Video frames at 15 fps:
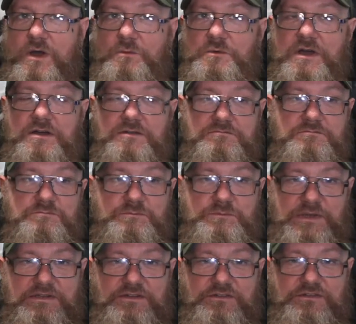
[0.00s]
well-known
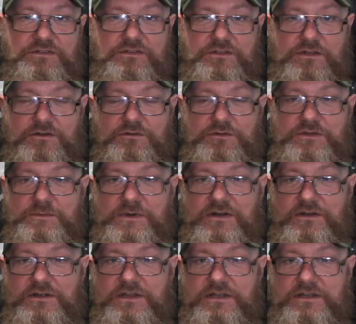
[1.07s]
bitters that are on the
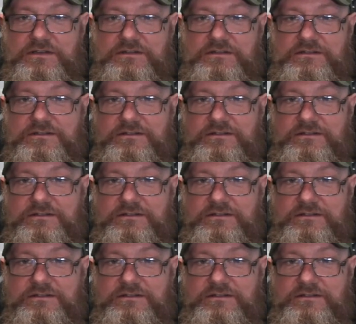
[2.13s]
market.